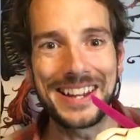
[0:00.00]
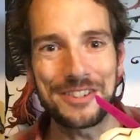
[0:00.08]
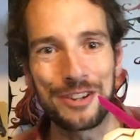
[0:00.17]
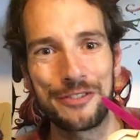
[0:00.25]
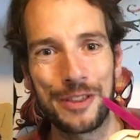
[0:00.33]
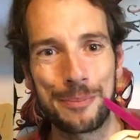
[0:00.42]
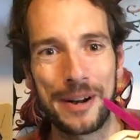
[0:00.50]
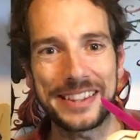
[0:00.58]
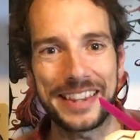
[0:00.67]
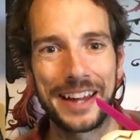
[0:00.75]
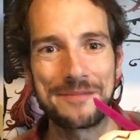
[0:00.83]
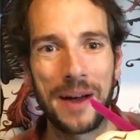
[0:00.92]
sorry for the
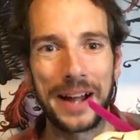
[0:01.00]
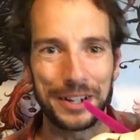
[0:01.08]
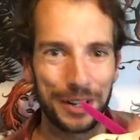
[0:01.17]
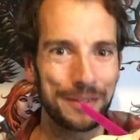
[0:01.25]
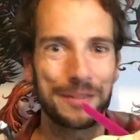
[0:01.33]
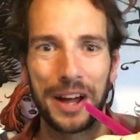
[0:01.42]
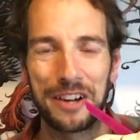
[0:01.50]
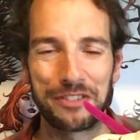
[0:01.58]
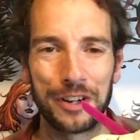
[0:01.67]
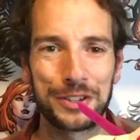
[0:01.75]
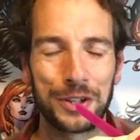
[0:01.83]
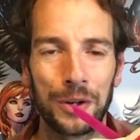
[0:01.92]
break there. I got a
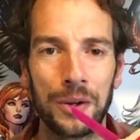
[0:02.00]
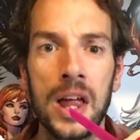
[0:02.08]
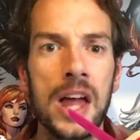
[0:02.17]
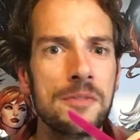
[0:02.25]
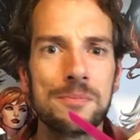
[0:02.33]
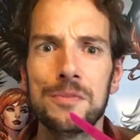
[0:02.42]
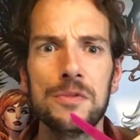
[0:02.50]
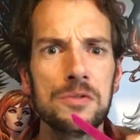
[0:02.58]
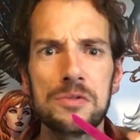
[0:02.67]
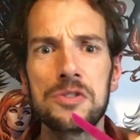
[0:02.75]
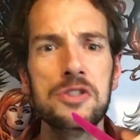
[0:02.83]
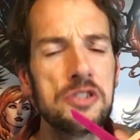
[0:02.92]
phone call.
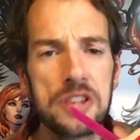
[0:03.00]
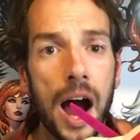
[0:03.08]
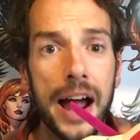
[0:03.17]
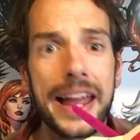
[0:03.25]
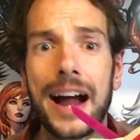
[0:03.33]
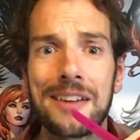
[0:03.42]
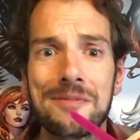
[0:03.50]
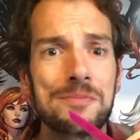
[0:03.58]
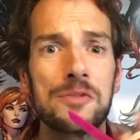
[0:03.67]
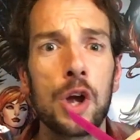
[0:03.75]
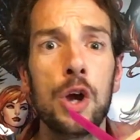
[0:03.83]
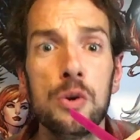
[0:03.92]
I
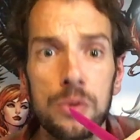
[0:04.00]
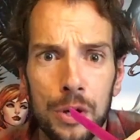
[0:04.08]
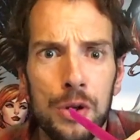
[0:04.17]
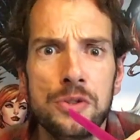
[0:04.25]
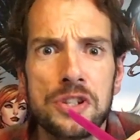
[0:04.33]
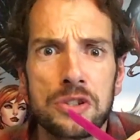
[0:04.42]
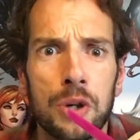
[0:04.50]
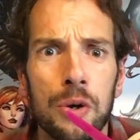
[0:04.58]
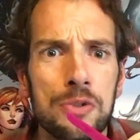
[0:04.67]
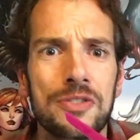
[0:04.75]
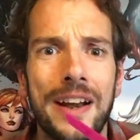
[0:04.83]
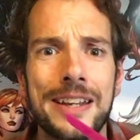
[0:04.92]
who who just
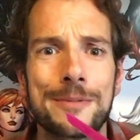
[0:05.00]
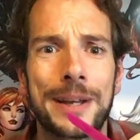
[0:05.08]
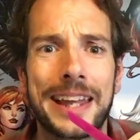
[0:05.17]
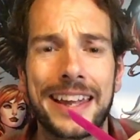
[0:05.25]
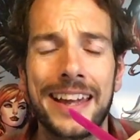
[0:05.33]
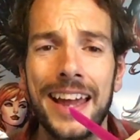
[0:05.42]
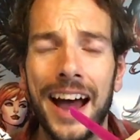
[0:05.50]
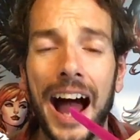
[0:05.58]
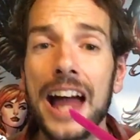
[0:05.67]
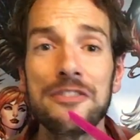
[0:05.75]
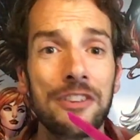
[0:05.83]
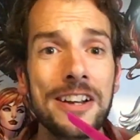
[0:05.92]
calls randomly?
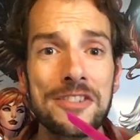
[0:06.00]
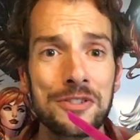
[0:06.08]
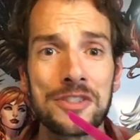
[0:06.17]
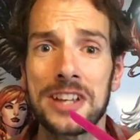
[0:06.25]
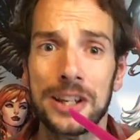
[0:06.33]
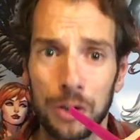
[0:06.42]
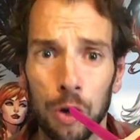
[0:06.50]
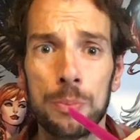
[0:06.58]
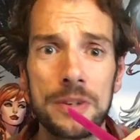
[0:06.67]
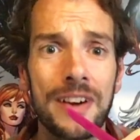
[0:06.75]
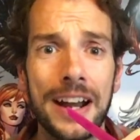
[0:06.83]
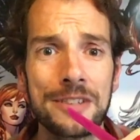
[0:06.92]
I have friends who just, like, call
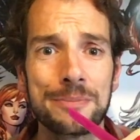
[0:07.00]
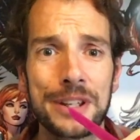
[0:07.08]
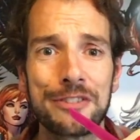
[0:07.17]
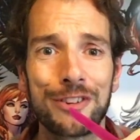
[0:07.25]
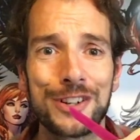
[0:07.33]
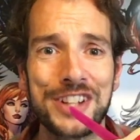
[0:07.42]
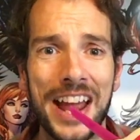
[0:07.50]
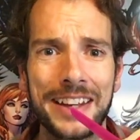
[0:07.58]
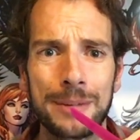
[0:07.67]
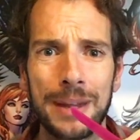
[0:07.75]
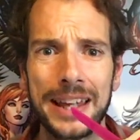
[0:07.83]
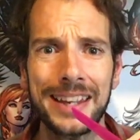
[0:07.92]
me randomly for a chat,
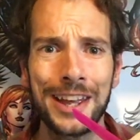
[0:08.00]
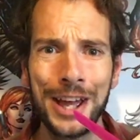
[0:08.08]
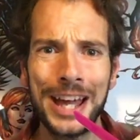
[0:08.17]
and I'm like...